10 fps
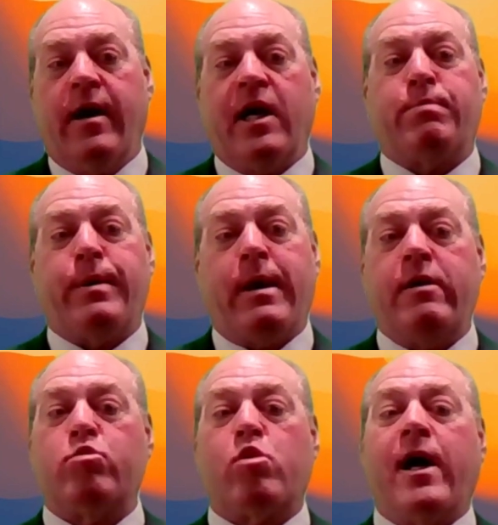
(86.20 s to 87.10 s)
as
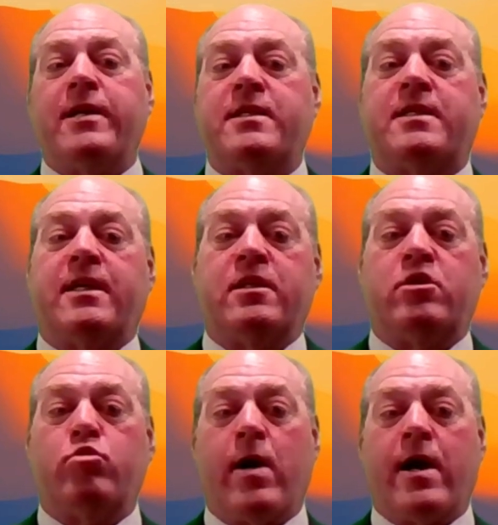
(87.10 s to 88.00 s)
payers were
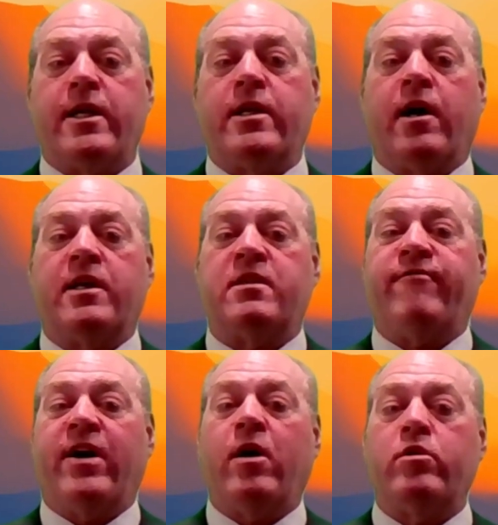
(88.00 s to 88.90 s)
hesitant to recognize
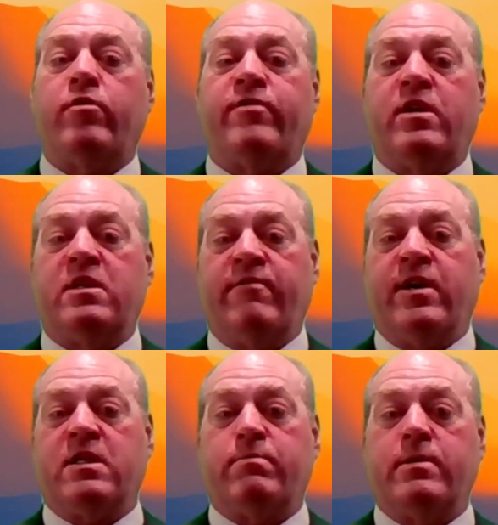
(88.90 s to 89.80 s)
the value of these
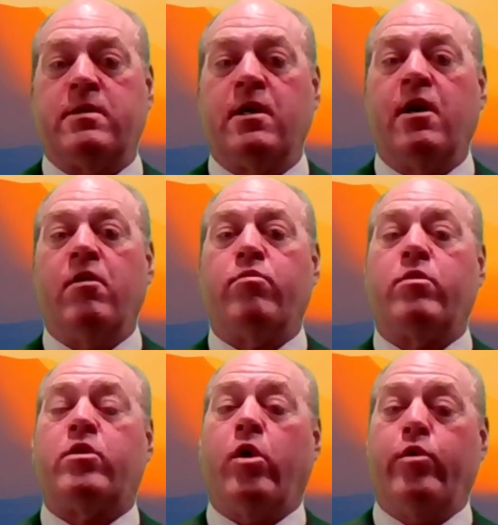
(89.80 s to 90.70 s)
investments
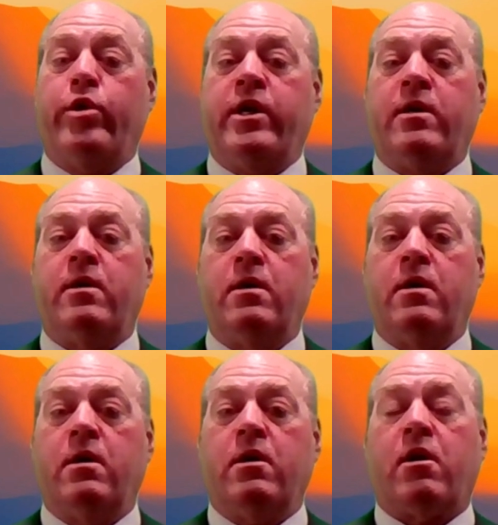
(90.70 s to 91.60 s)
through coding,
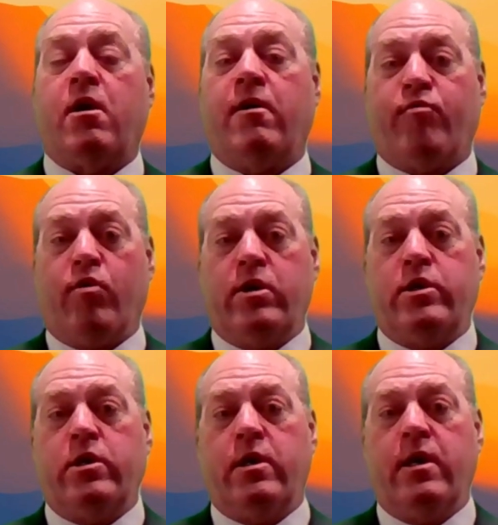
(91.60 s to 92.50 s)

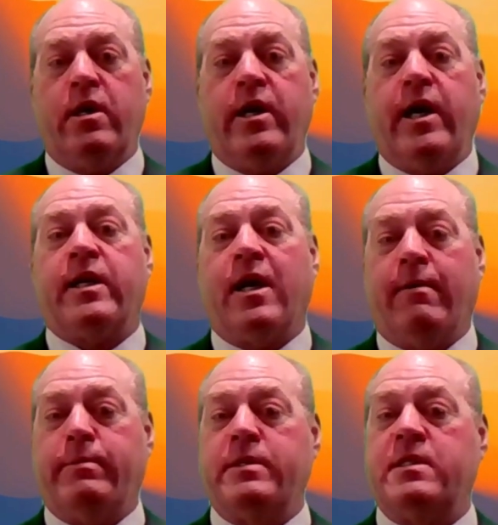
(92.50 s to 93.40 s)
coverage, and
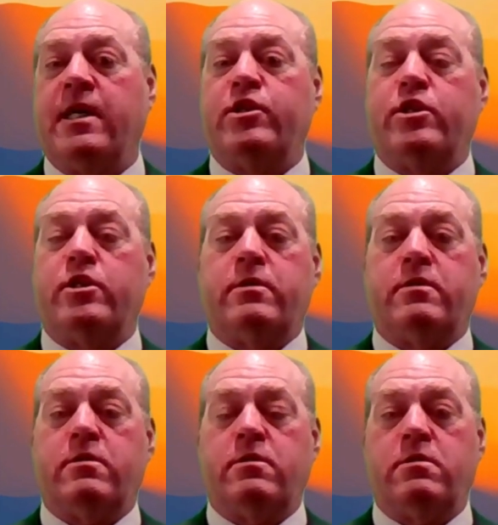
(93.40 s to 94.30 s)
compensation.
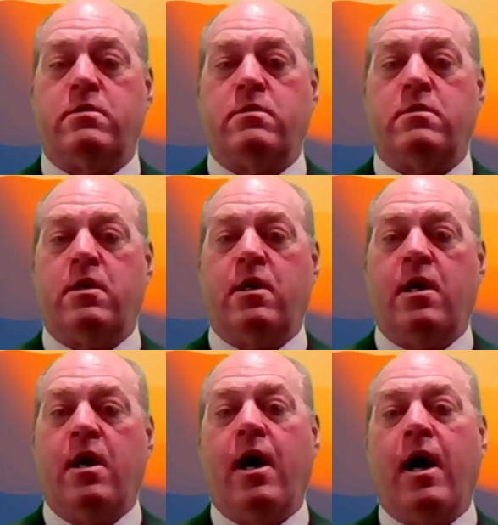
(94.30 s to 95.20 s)

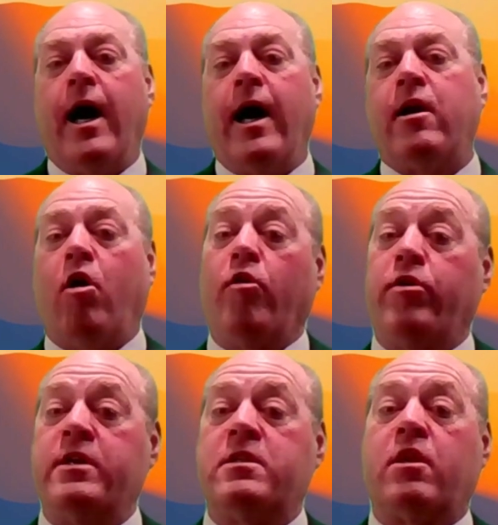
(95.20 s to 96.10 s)
I
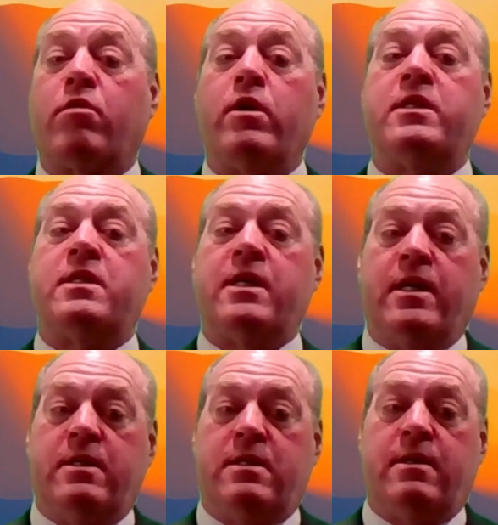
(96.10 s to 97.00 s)
call these the three
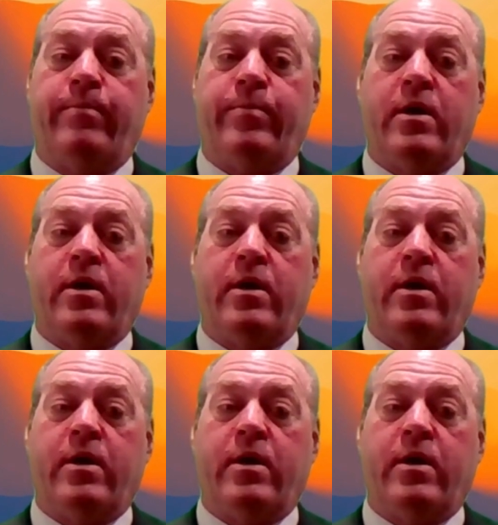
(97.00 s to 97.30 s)
C's